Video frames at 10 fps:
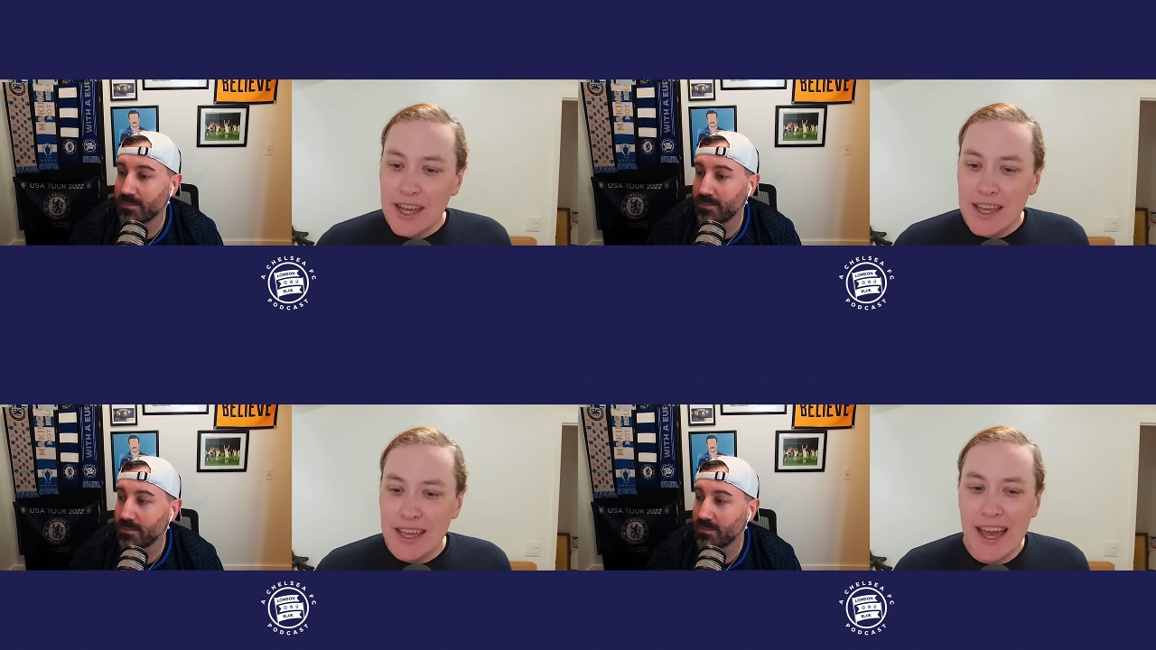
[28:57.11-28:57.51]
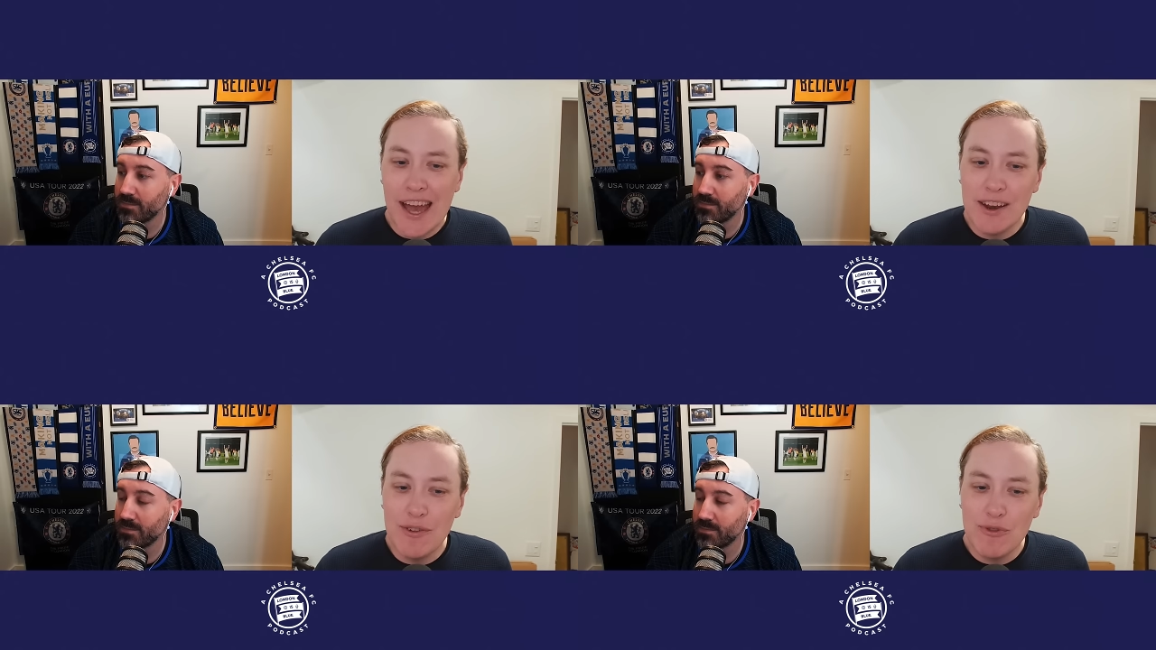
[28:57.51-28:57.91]
Speaker 1: He
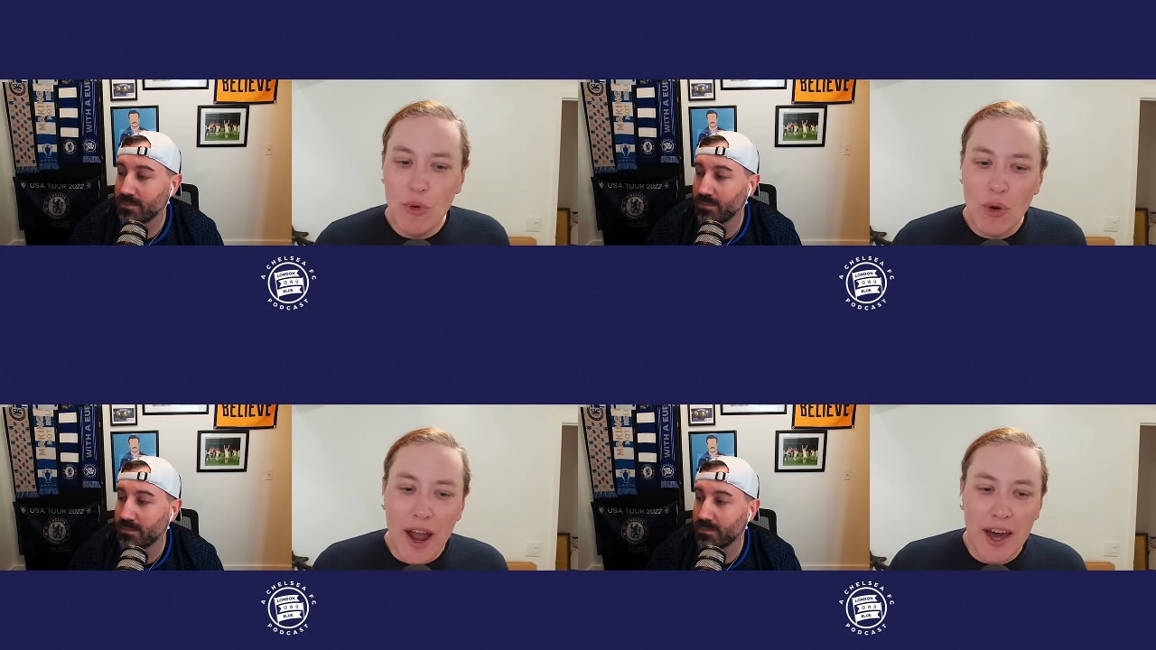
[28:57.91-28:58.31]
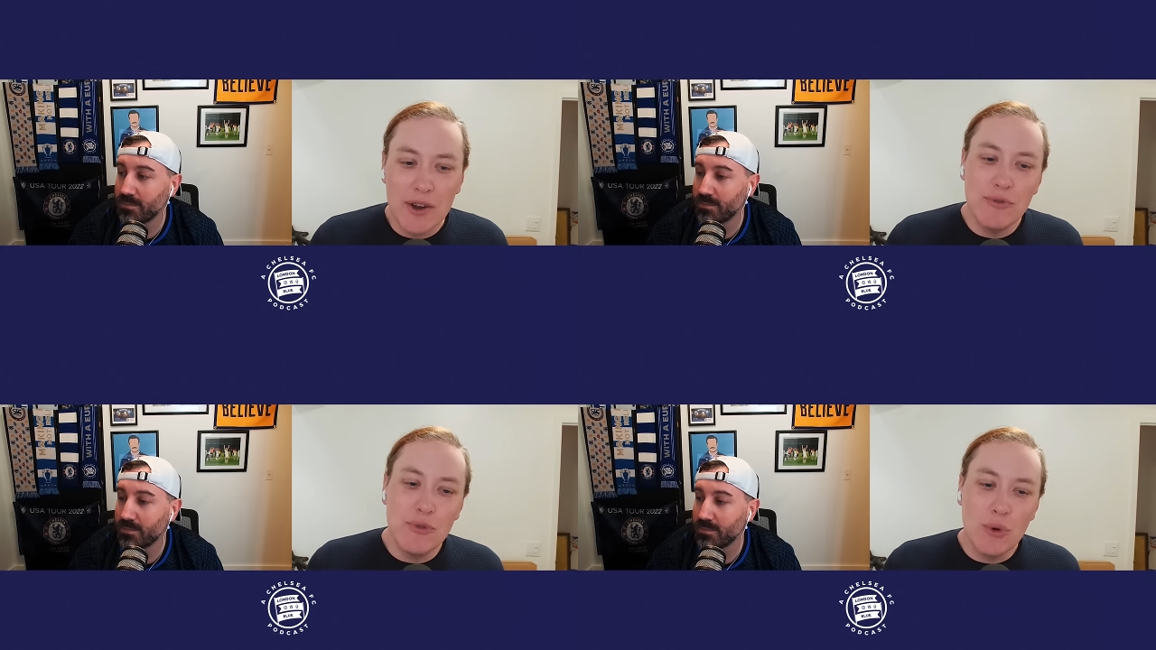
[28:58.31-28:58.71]
had four out
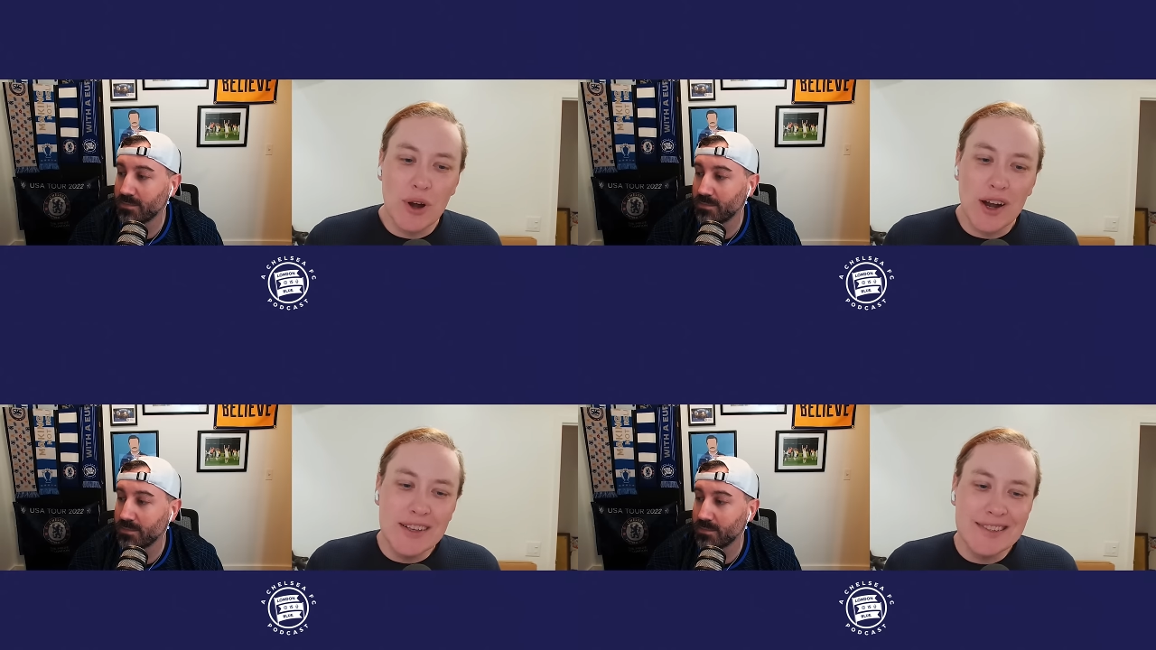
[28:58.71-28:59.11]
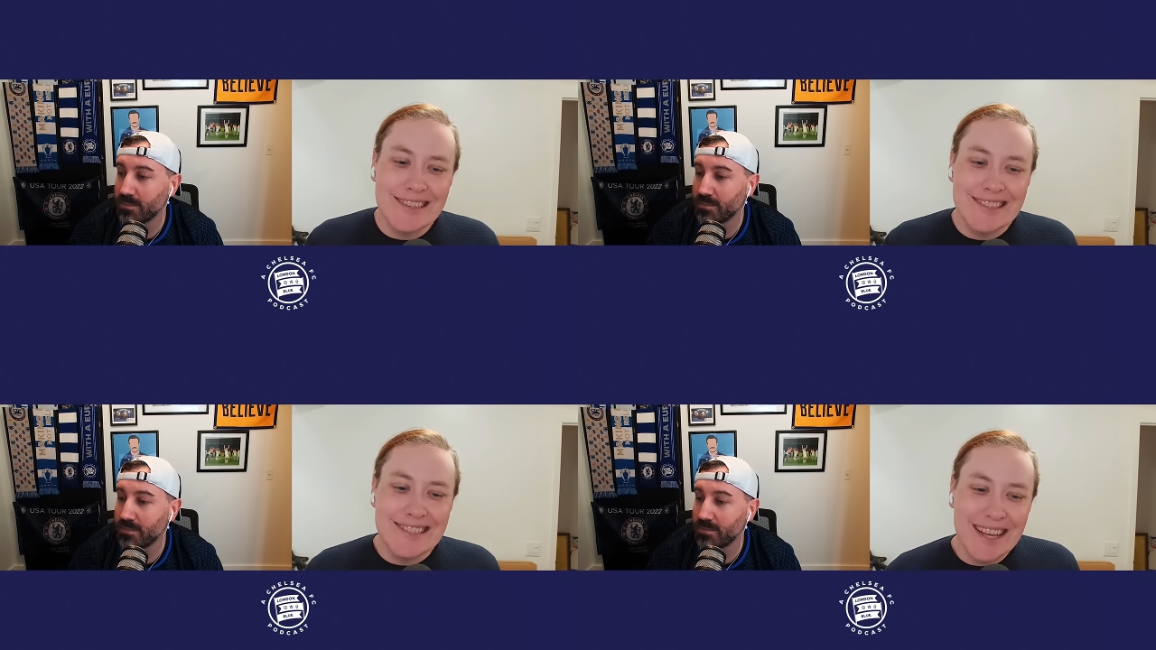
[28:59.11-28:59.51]
of four
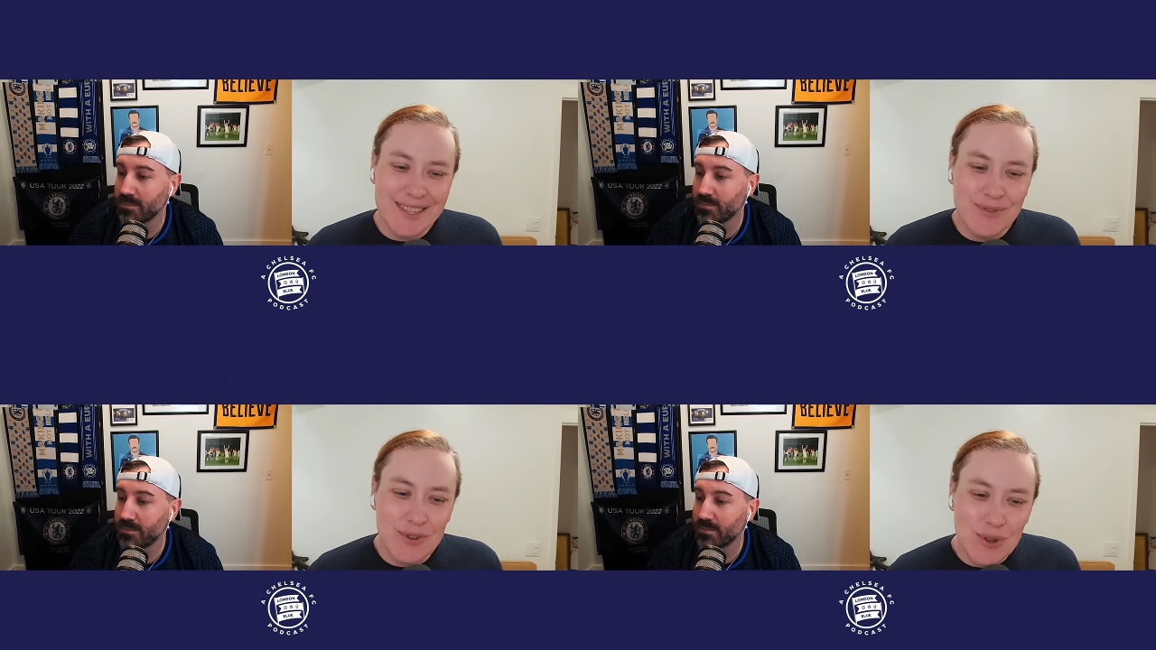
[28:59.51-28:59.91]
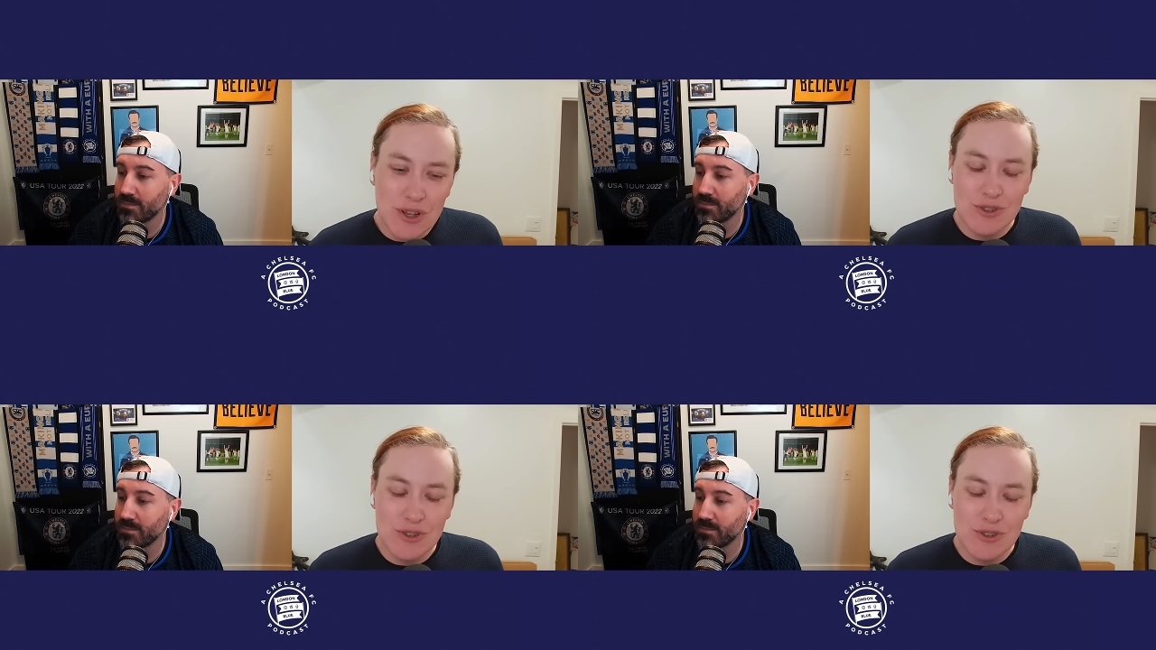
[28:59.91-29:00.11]
successful